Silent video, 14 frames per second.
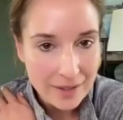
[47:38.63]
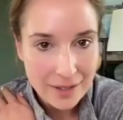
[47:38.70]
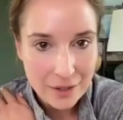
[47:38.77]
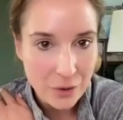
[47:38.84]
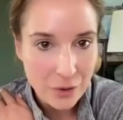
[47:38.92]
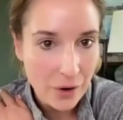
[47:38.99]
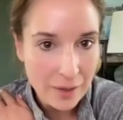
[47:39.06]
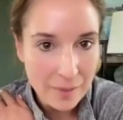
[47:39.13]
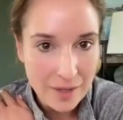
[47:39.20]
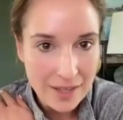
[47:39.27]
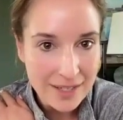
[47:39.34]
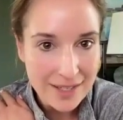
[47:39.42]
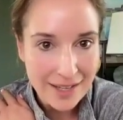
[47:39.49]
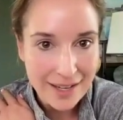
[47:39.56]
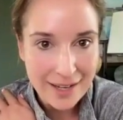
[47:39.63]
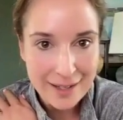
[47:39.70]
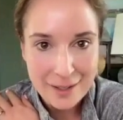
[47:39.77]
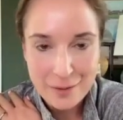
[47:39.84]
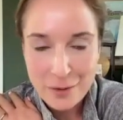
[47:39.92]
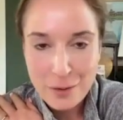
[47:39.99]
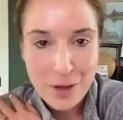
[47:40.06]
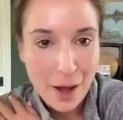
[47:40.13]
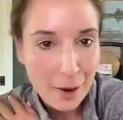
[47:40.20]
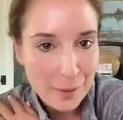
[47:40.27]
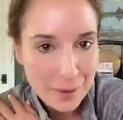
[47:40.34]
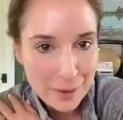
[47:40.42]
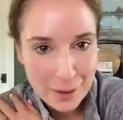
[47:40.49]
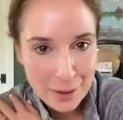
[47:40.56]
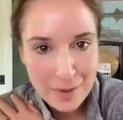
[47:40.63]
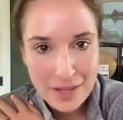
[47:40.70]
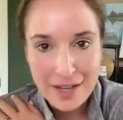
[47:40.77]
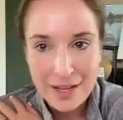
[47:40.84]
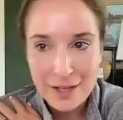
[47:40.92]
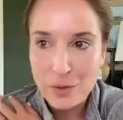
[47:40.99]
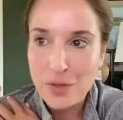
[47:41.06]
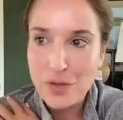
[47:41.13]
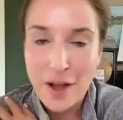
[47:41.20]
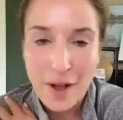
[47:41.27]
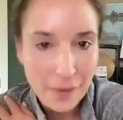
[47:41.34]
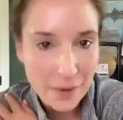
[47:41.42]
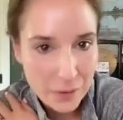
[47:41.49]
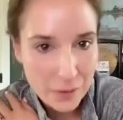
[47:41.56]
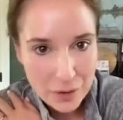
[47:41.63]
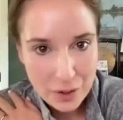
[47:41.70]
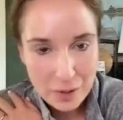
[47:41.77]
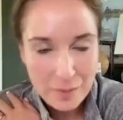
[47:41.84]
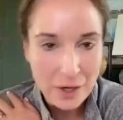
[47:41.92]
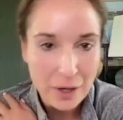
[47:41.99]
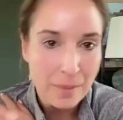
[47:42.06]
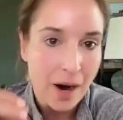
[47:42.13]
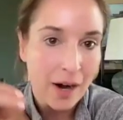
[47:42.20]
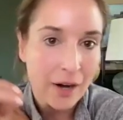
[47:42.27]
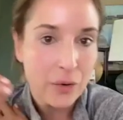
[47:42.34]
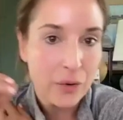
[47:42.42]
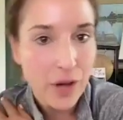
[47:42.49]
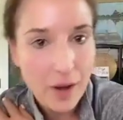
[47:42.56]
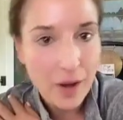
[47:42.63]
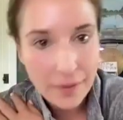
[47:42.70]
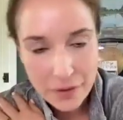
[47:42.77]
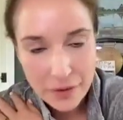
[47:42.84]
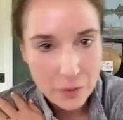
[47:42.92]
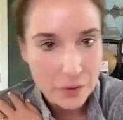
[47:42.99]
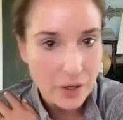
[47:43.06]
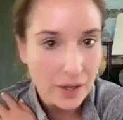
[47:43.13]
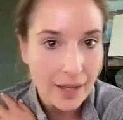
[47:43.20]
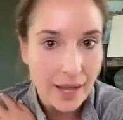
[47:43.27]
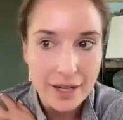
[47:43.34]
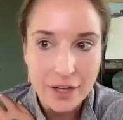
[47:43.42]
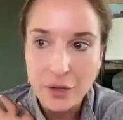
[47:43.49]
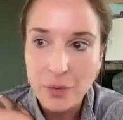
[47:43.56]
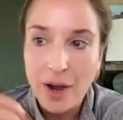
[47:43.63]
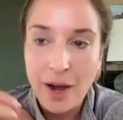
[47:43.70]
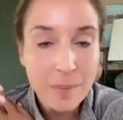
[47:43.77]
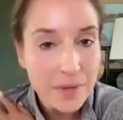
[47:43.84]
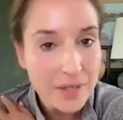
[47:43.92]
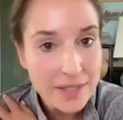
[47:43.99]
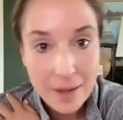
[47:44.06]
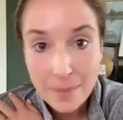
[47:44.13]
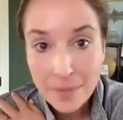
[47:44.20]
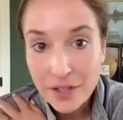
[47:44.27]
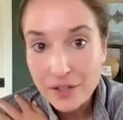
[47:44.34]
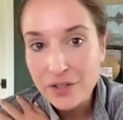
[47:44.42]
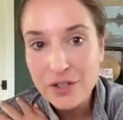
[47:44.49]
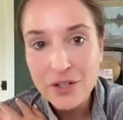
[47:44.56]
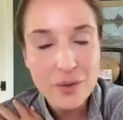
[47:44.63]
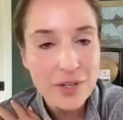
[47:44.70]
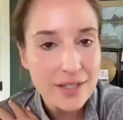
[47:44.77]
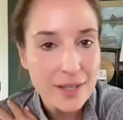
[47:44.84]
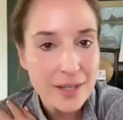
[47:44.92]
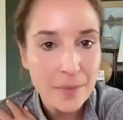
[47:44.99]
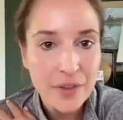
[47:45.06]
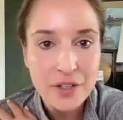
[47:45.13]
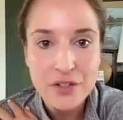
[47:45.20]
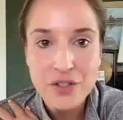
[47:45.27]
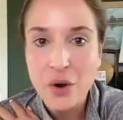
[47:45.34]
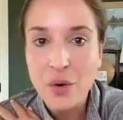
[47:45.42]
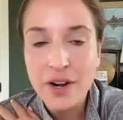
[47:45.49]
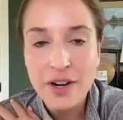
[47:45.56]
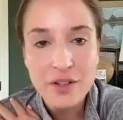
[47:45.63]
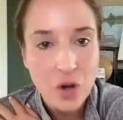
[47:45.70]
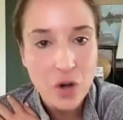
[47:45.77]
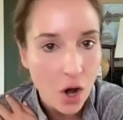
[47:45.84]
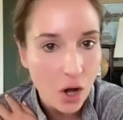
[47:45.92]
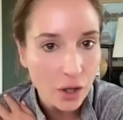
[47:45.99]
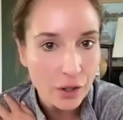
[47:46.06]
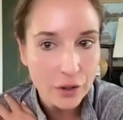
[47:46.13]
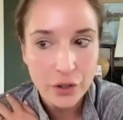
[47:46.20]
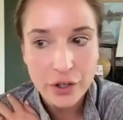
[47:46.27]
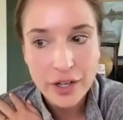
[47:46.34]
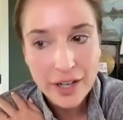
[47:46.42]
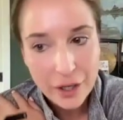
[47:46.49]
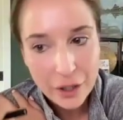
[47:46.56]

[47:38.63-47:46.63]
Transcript: There's going to be these things of you thought it was going to be this, you thought this was going to be your mark, you thought that this was going to light you up, and some things do and some things don't, and it's all a learning.